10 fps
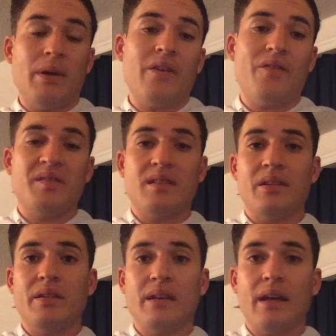
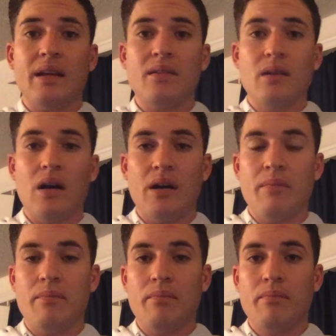facilitate
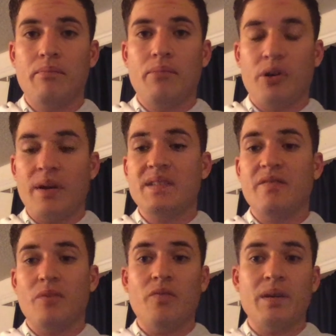progressive
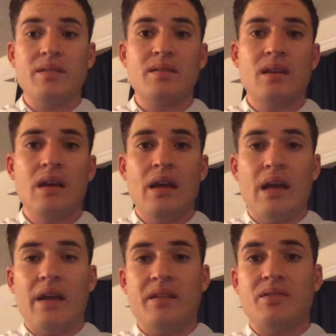movements
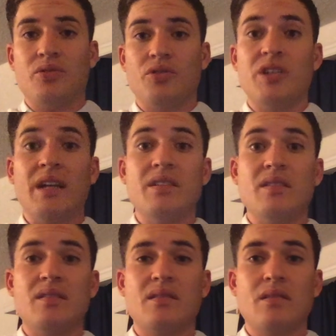and the social
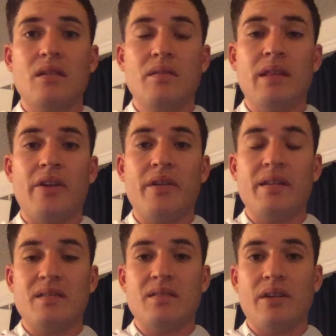changes that are
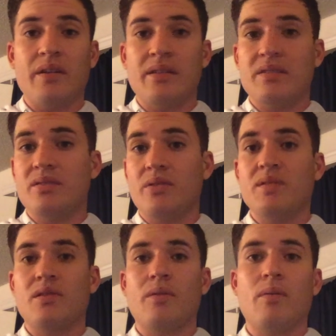necessary that the
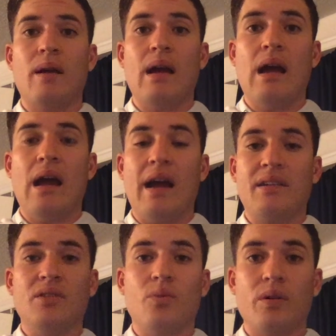students are
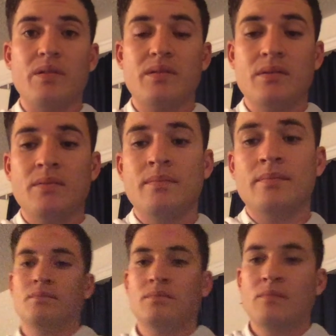acting towards.
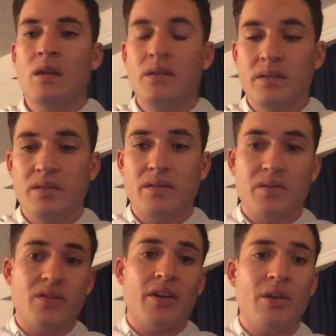So,
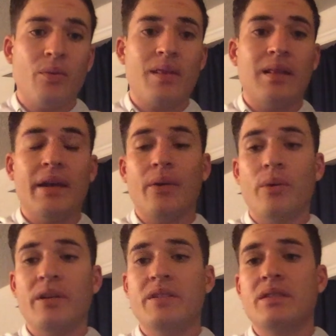starting with
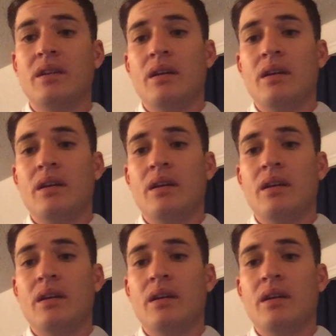language,